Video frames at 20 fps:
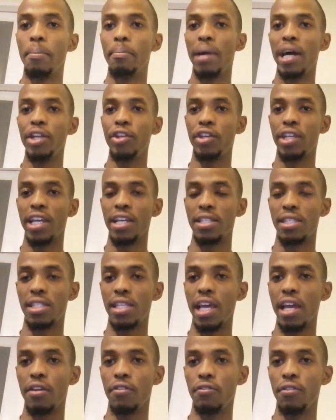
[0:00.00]
money you can
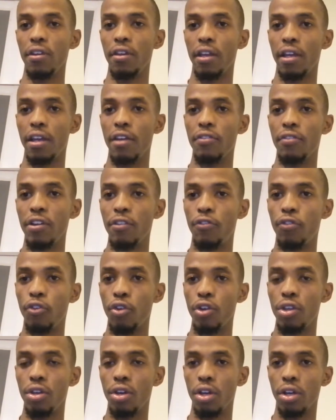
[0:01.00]
save, even
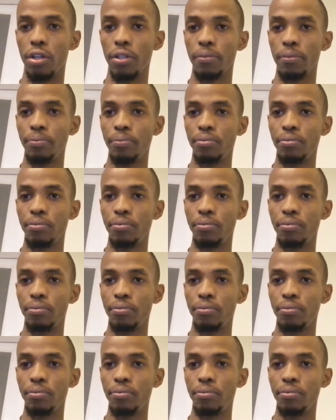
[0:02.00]
for a year.